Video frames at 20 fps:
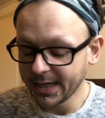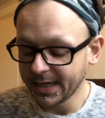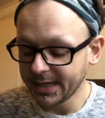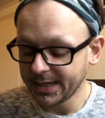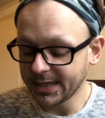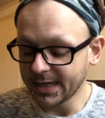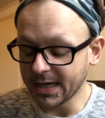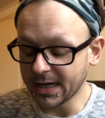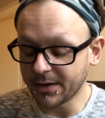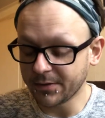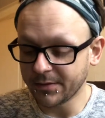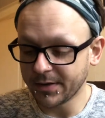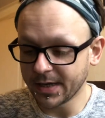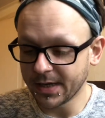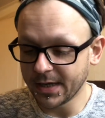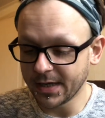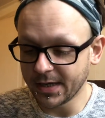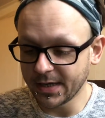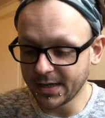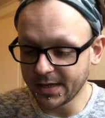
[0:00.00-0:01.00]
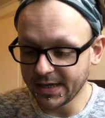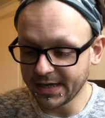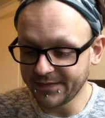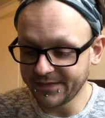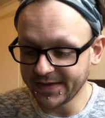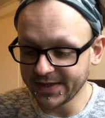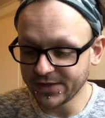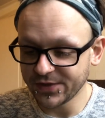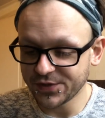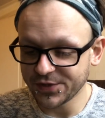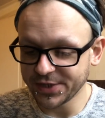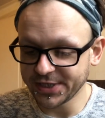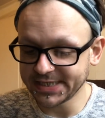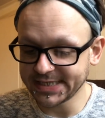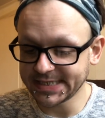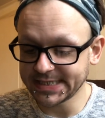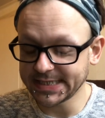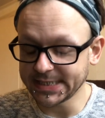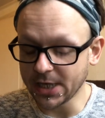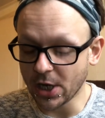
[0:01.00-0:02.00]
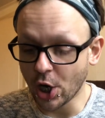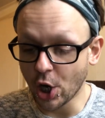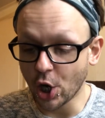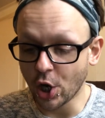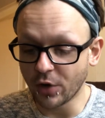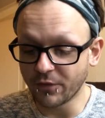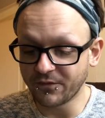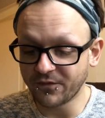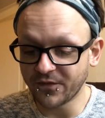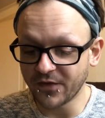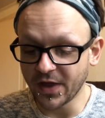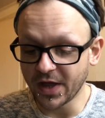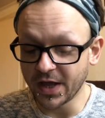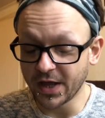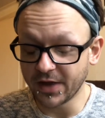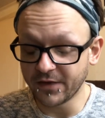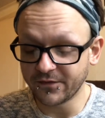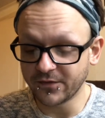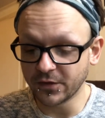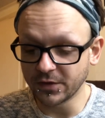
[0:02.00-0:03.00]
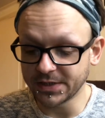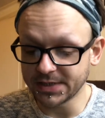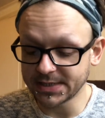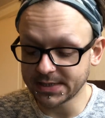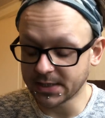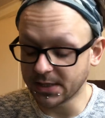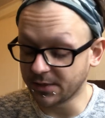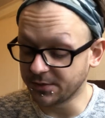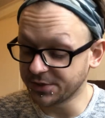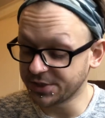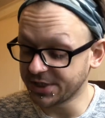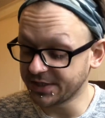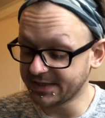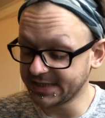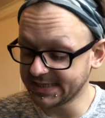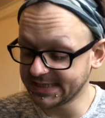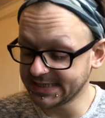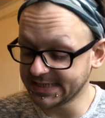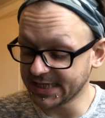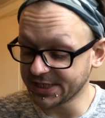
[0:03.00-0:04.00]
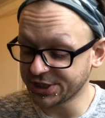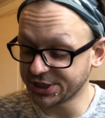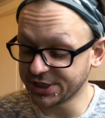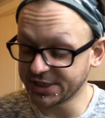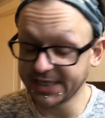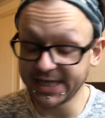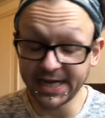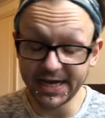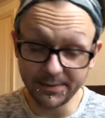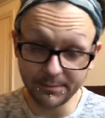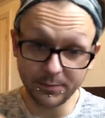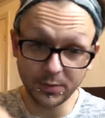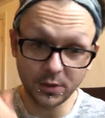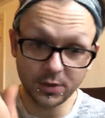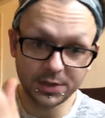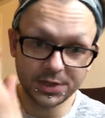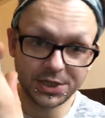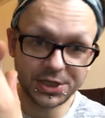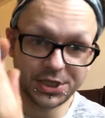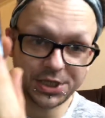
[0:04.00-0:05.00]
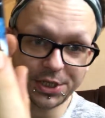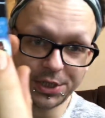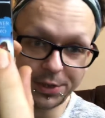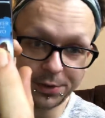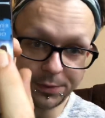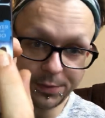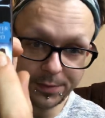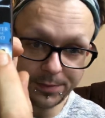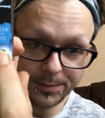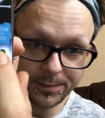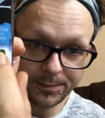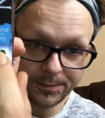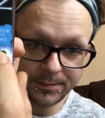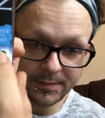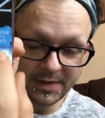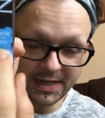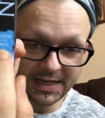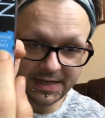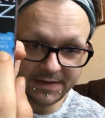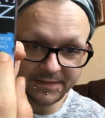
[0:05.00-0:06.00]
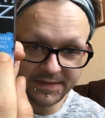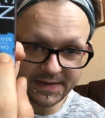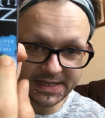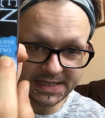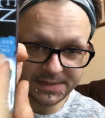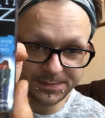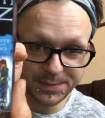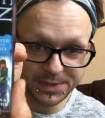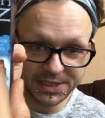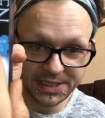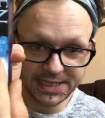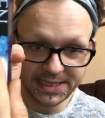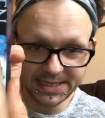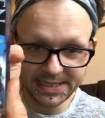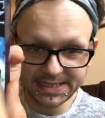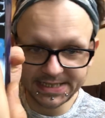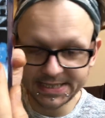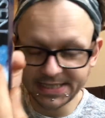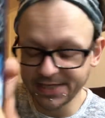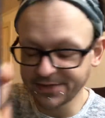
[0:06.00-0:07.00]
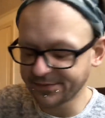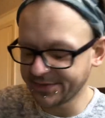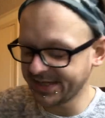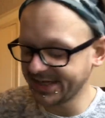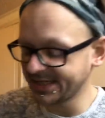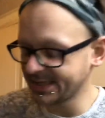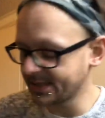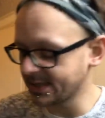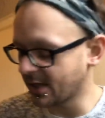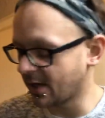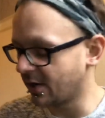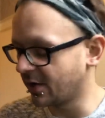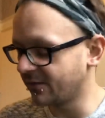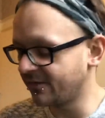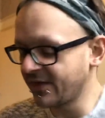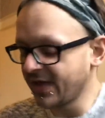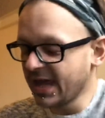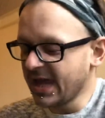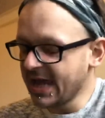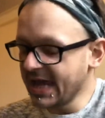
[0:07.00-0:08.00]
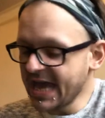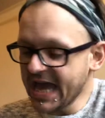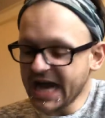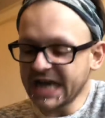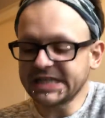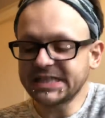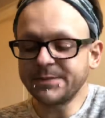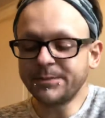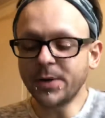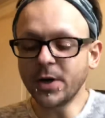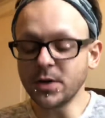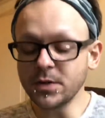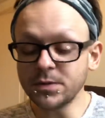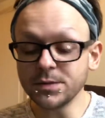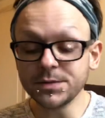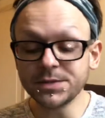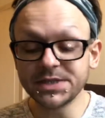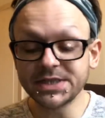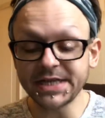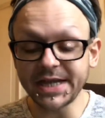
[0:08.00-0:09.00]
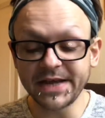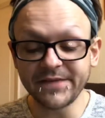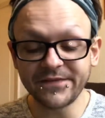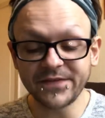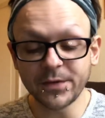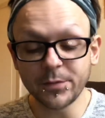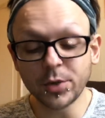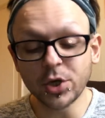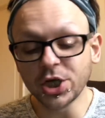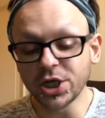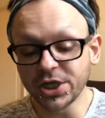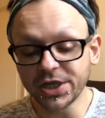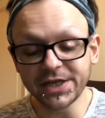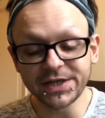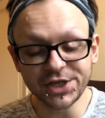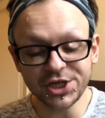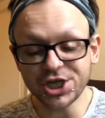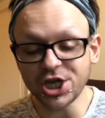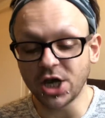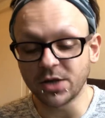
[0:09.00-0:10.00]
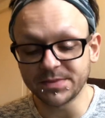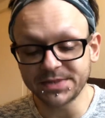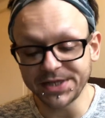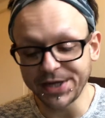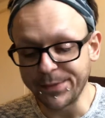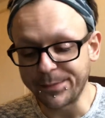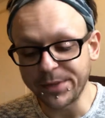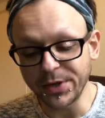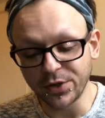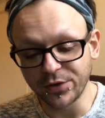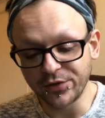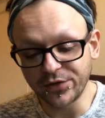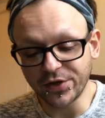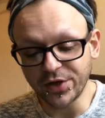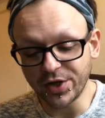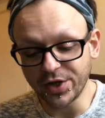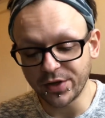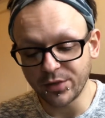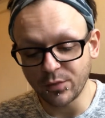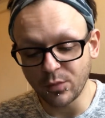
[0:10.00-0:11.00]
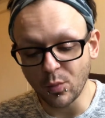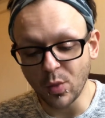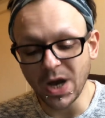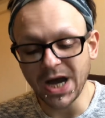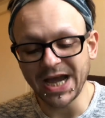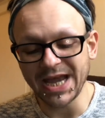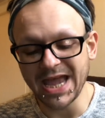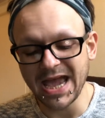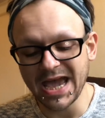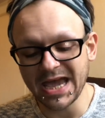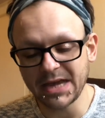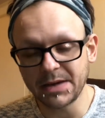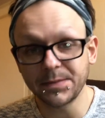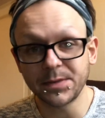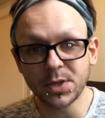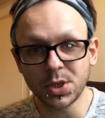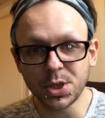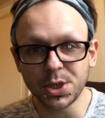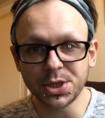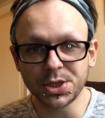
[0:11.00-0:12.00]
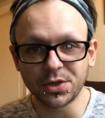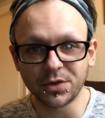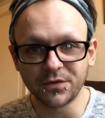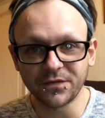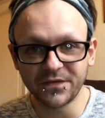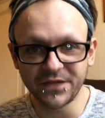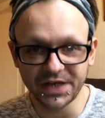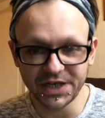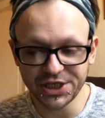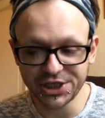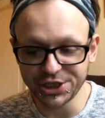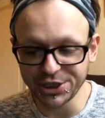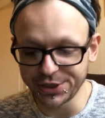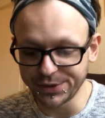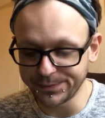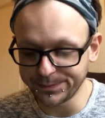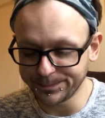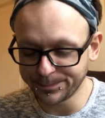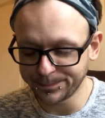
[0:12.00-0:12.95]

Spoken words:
Now, in the interests of full disclosure, this is actually book 2 in this particular series of, I suppose if you were going to look in the shops, it'd be under YA, young adult fiction,